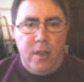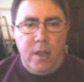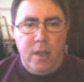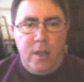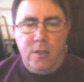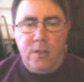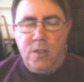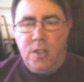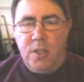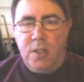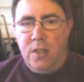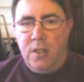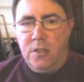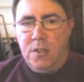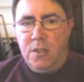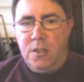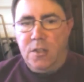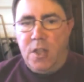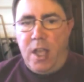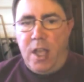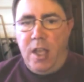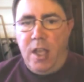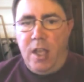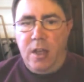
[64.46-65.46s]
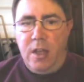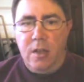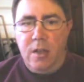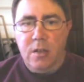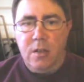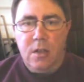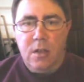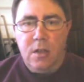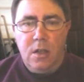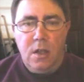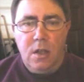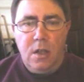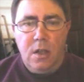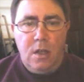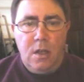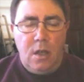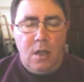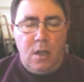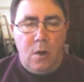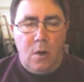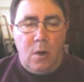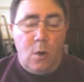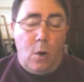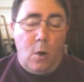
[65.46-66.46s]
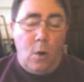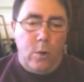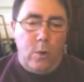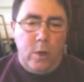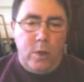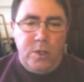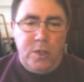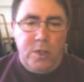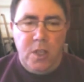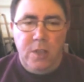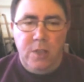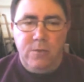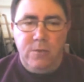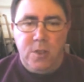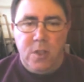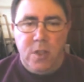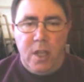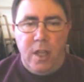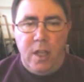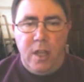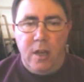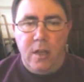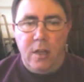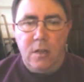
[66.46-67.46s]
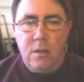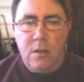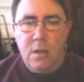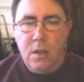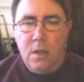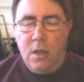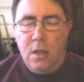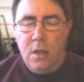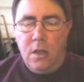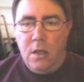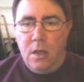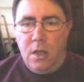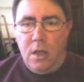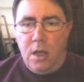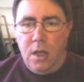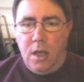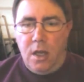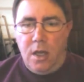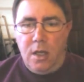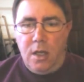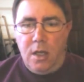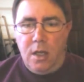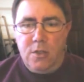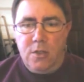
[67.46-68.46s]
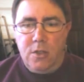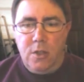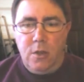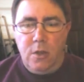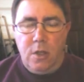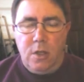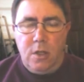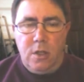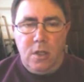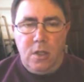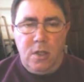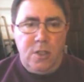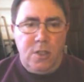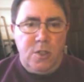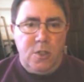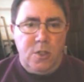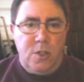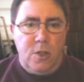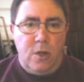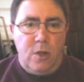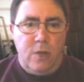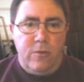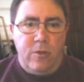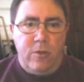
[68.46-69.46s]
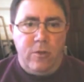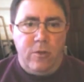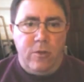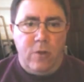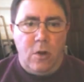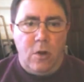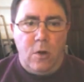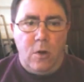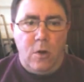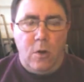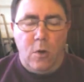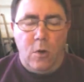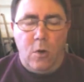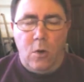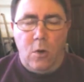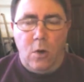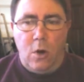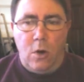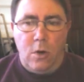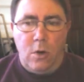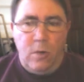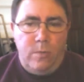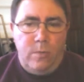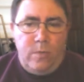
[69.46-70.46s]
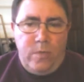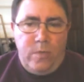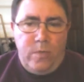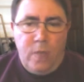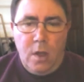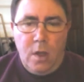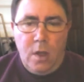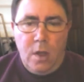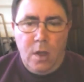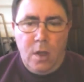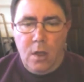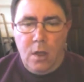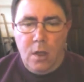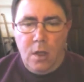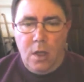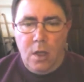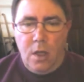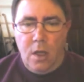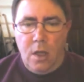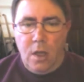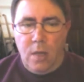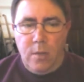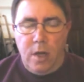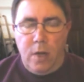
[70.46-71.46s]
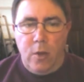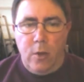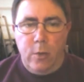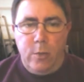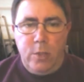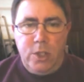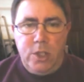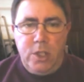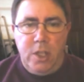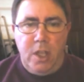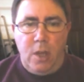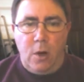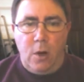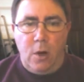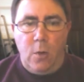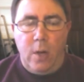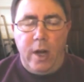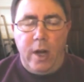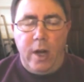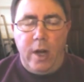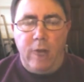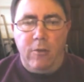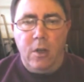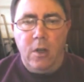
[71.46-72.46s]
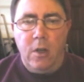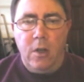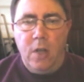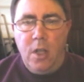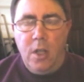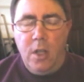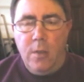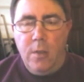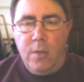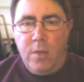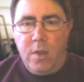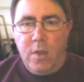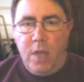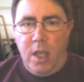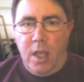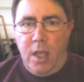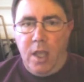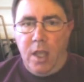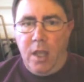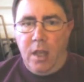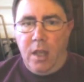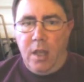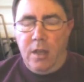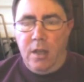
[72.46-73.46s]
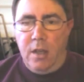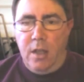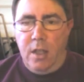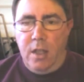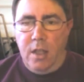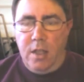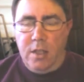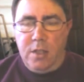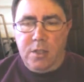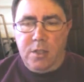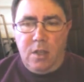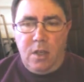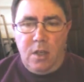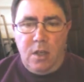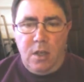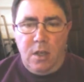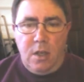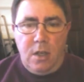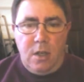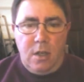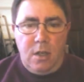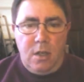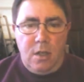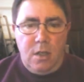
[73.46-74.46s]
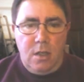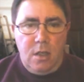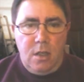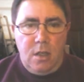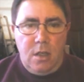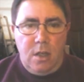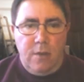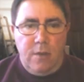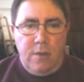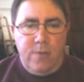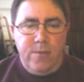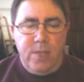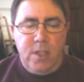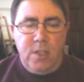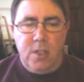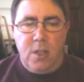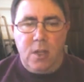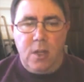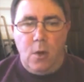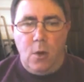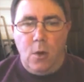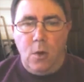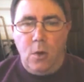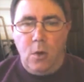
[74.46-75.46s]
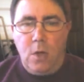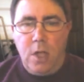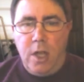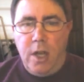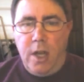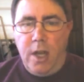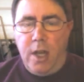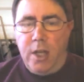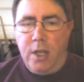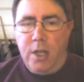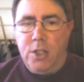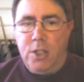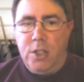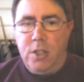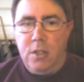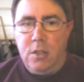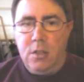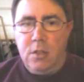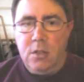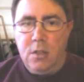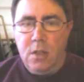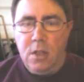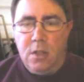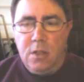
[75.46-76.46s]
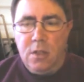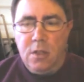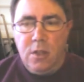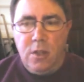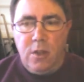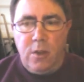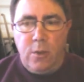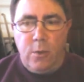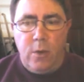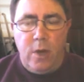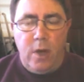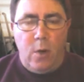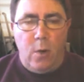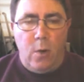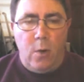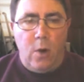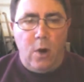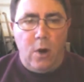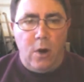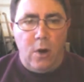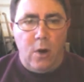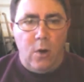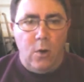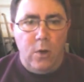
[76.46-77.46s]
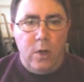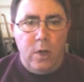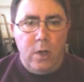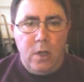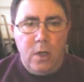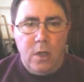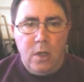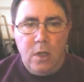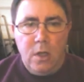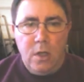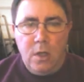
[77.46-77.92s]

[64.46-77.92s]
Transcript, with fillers: and then it sends data or receives data to a server or another machine or whatever. And it's a physical connection to the real world.